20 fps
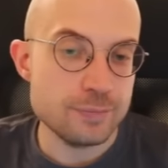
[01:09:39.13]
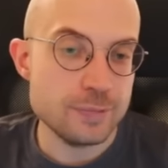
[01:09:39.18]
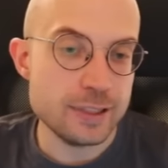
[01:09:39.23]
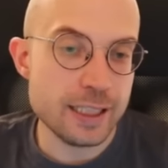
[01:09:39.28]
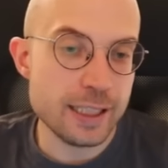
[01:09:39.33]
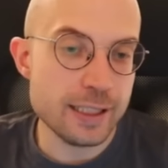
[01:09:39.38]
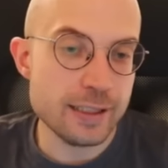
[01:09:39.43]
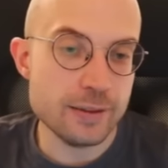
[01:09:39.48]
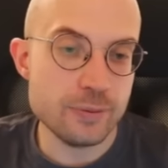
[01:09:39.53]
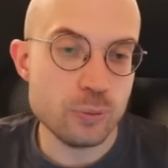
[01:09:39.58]

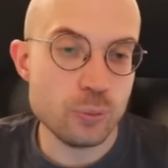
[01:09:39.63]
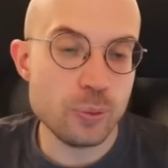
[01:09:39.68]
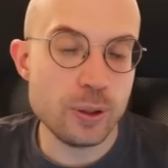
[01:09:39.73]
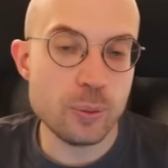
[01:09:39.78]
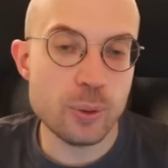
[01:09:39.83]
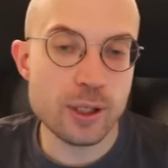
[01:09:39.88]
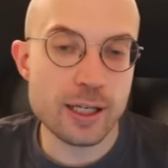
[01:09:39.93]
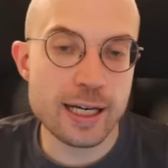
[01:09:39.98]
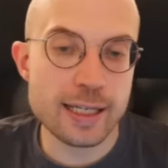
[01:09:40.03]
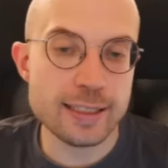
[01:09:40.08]
yeah, we
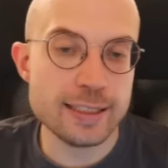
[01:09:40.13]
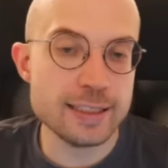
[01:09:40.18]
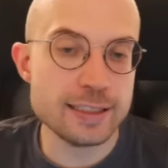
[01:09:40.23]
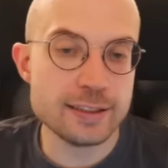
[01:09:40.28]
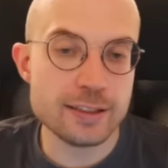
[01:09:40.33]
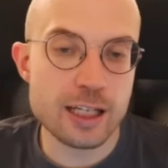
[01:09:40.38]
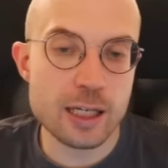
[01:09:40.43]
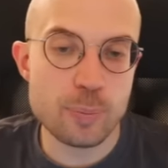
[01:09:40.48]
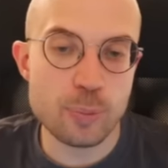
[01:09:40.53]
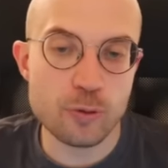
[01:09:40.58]
will get this
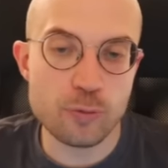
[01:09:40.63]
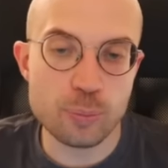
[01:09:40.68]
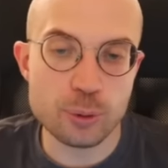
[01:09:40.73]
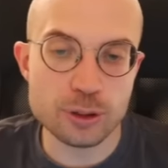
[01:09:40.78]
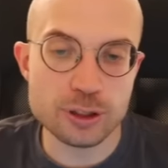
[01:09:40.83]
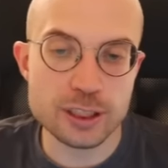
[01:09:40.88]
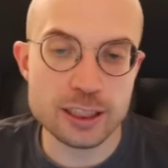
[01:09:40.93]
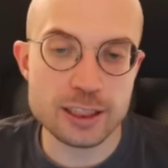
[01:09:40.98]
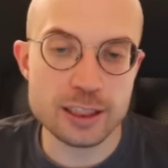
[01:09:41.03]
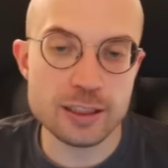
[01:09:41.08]
type of
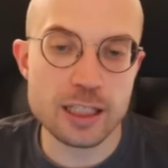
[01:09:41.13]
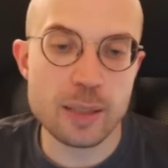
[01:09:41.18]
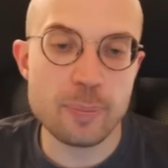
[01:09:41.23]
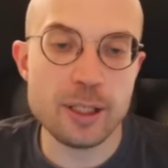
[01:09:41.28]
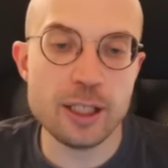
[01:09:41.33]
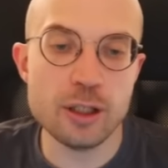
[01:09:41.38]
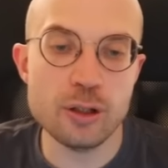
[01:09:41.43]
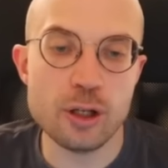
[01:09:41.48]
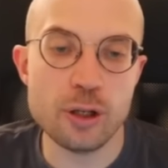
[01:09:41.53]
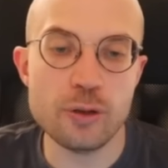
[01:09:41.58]
position. I
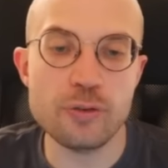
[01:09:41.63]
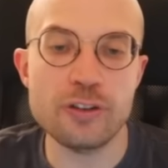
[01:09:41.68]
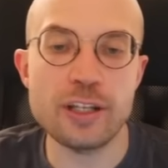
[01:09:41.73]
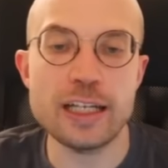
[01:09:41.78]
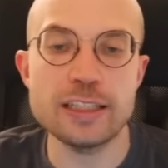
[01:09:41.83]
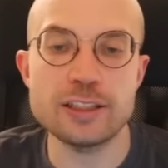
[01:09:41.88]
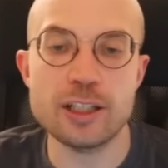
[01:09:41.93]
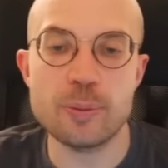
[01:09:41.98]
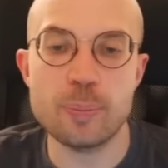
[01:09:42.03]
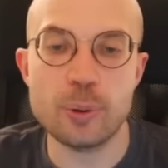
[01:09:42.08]
mean, a lot of
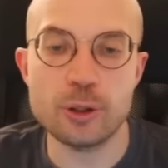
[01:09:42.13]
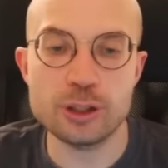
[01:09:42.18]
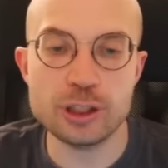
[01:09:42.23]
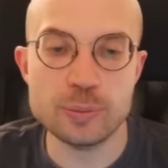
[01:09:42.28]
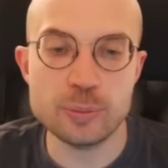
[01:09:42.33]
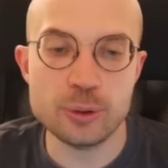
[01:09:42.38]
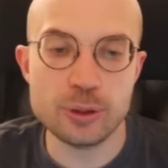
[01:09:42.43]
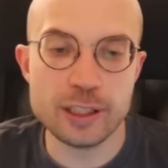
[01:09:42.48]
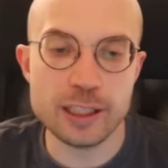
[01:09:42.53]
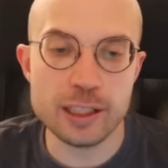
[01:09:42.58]
things are
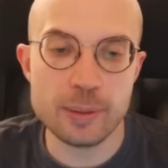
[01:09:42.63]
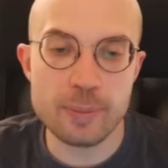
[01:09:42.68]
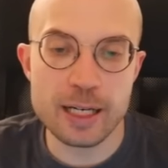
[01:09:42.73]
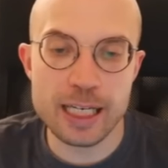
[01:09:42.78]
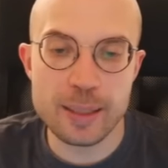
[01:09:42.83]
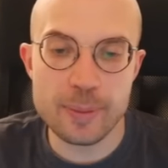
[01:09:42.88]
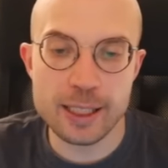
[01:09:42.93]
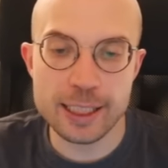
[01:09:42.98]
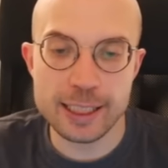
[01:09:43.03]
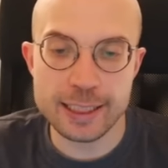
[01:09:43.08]
possible here,
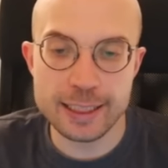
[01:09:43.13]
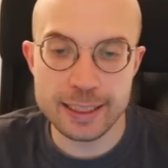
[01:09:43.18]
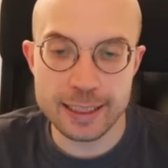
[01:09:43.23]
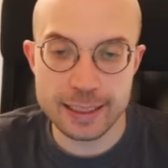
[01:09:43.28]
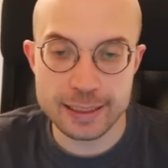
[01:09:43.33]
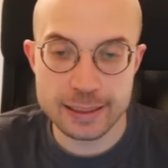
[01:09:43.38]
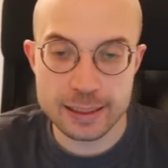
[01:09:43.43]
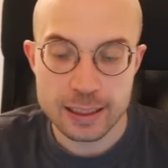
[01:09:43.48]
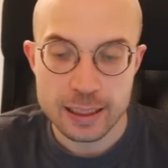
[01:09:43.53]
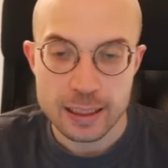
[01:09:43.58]
many
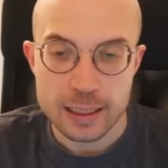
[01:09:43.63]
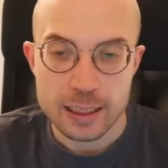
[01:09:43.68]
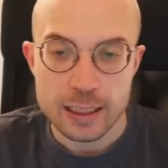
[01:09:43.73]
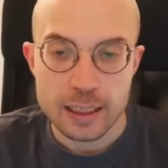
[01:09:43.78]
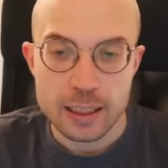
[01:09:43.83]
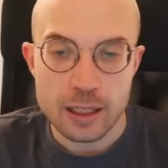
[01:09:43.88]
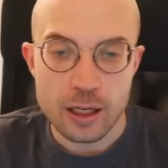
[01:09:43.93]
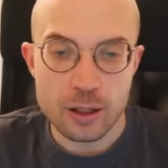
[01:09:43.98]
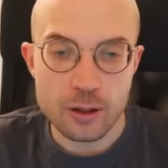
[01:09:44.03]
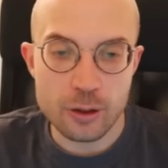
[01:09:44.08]
checks,
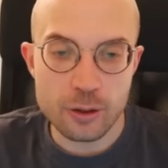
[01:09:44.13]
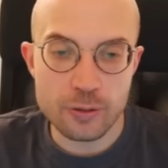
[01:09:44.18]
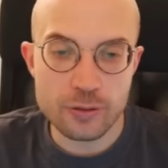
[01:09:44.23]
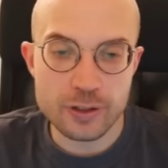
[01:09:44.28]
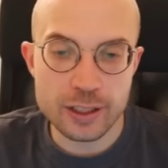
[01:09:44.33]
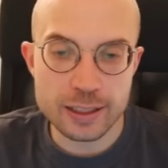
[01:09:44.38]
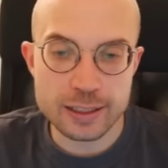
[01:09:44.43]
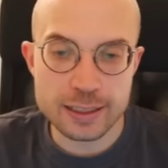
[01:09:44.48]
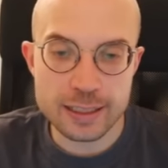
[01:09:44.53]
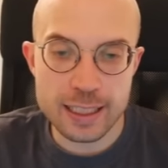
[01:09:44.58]
a lot of
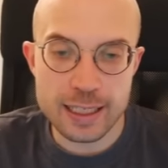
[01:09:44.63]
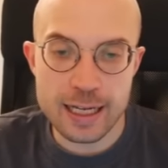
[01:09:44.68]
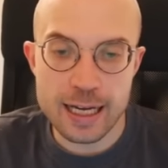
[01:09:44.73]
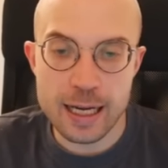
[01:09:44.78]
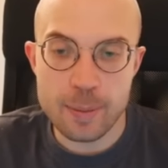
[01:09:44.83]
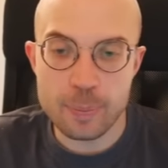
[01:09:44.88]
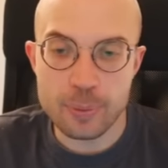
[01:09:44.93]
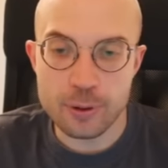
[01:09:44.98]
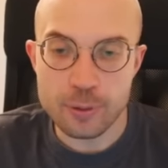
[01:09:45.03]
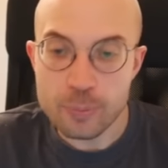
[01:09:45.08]
things can
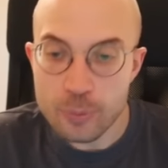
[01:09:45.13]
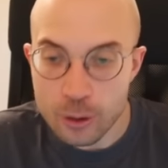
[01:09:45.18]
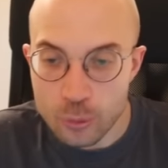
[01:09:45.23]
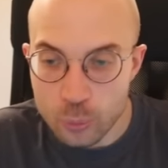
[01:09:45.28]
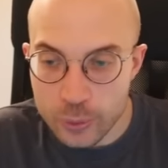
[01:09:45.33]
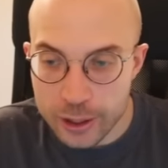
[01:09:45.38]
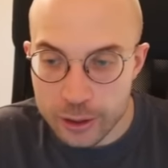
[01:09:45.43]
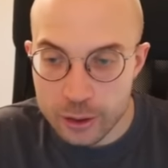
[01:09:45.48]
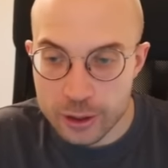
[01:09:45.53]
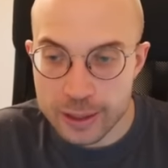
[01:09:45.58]
happen, but
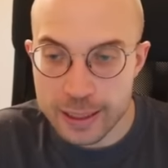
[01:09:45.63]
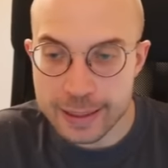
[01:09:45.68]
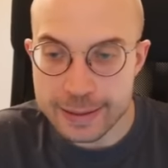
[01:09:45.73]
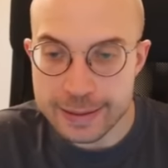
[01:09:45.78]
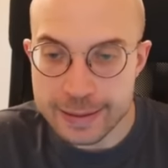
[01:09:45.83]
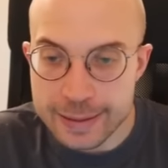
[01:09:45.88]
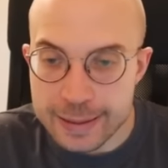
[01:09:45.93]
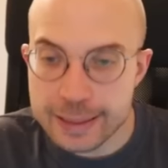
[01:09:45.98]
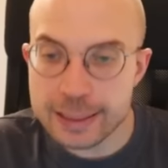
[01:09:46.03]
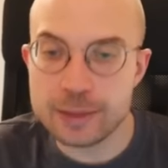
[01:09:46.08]
we could
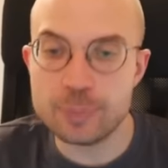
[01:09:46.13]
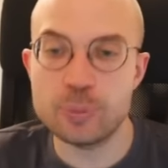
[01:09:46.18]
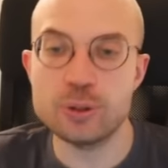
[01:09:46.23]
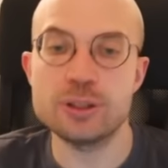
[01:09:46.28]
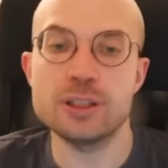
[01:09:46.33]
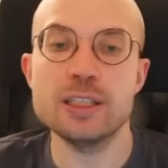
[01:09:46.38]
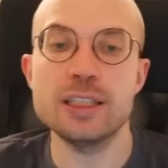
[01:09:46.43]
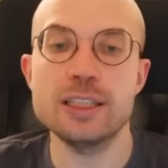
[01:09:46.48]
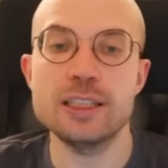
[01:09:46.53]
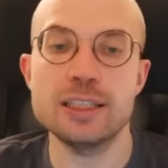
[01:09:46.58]
get this
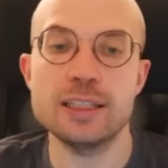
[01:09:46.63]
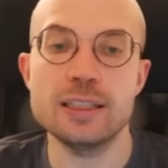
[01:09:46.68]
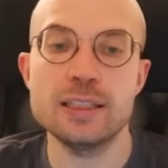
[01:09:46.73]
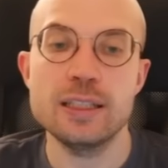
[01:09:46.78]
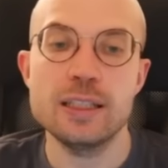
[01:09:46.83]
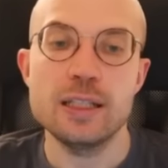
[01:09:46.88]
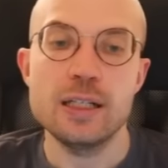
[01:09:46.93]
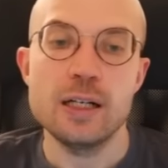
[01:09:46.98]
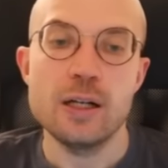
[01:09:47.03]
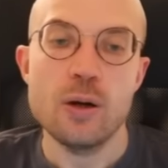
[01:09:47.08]
position.
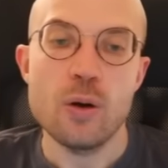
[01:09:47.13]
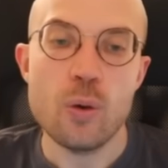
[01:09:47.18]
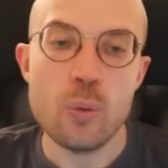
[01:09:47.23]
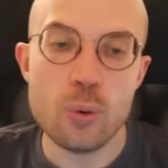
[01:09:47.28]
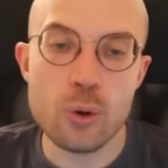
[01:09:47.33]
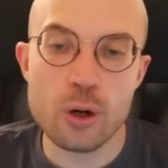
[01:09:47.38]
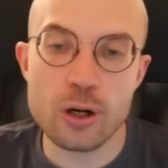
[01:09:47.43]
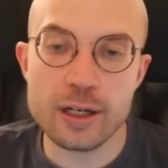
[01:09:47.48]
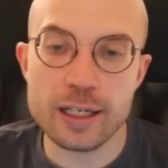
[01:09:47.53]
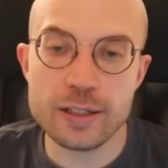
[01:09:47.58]

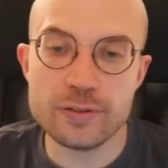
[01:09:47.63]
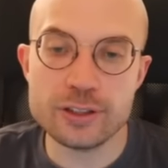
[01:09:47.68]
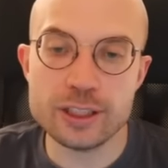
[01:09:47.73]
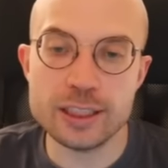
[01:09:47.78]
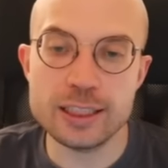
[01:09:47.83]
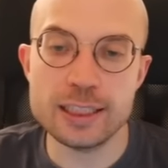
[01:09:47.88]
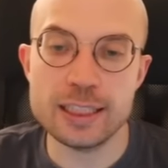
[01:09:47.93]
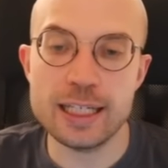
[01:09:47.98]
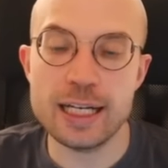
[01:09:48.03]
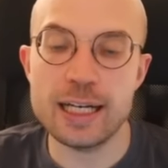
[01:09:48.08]
Rook gives a
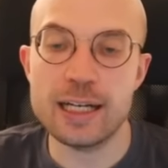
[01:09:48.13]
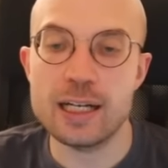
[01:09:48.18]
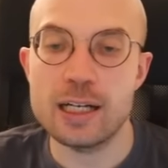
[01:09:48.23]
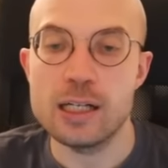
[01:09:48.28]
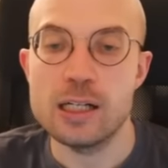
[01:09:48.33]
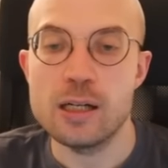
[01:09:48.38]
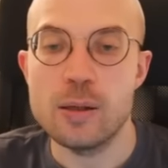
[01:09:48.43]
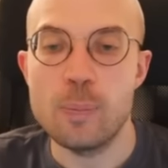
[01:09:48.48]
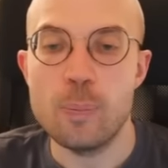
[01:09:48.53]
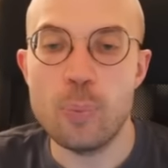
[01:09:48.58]
check,
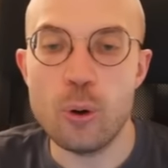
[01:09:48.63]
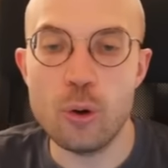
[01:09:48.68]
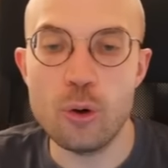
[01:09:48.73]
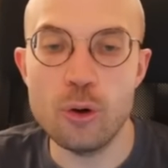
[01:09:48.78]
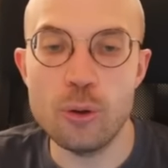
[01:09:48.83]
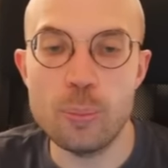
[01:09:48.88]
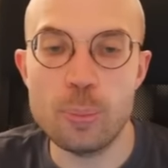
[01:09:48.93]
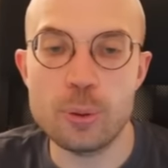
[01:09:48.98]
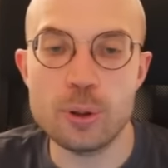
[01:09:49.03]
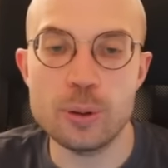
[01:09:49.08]

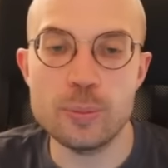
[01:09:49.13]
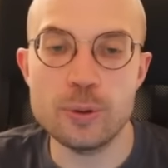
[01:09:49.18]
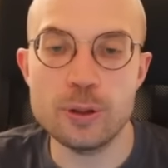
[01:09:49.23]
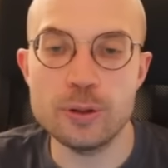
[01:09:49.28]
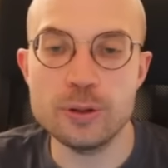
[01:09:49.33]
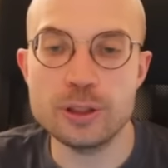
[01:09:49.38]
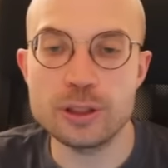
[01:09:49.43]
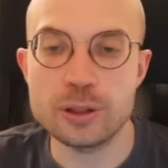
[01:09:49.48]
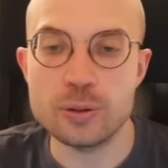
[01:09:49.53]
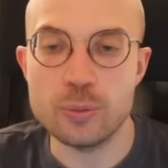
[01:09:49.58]
pawn
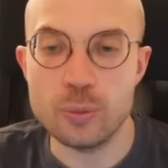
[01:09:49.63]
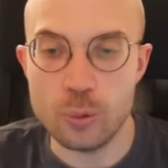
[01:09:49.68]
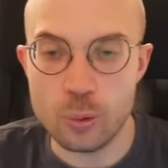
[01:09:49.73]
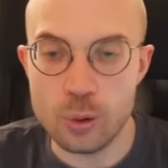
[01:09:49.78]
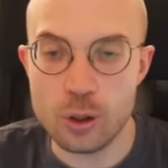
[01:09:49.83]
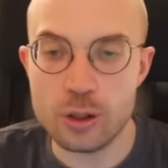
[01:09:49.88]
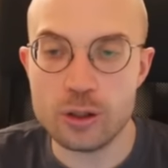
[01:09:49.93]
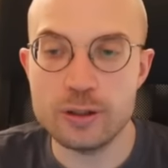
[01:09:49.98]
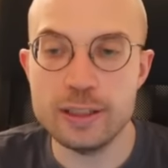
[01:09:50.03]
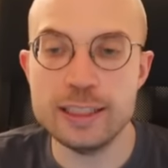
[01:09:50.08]
promotes,
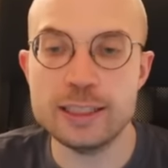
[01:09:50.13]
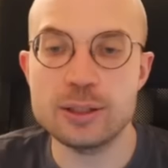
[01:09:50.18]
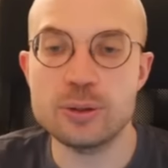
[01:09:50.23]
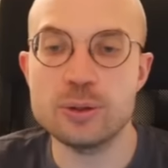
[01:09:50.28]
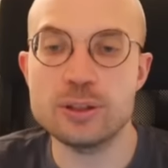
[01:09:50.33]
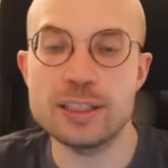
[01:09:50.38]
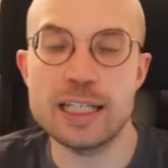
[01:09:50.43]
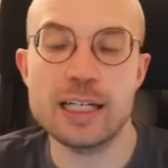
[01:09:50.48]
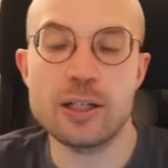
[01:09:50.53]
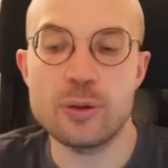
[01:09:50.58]
rook needs
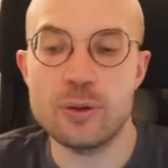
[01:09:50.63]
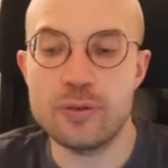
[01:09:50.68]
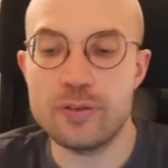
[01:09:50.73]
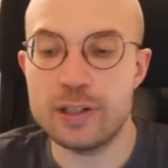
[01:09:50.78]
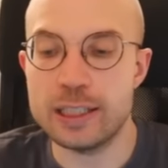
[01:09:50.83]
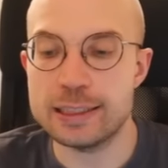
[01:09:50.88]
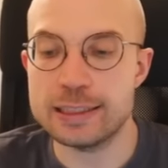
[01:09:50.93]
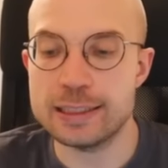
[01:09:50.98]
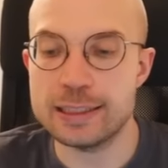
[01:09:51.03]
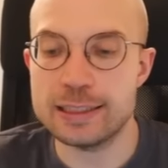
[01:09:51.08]
to
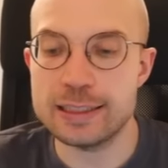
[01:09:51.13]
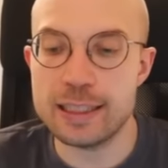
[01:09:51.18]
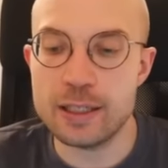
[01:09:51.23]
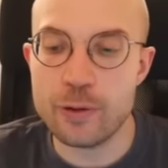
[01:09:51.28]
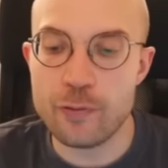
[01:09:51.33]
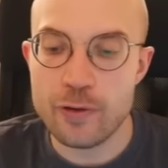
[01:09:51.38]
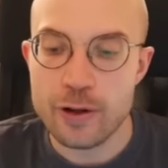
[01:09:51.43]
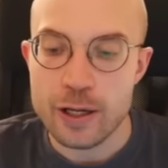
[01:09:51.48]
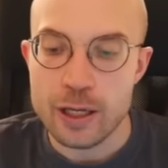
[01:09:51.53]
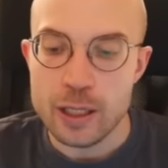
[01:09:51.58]
sacrifice itself.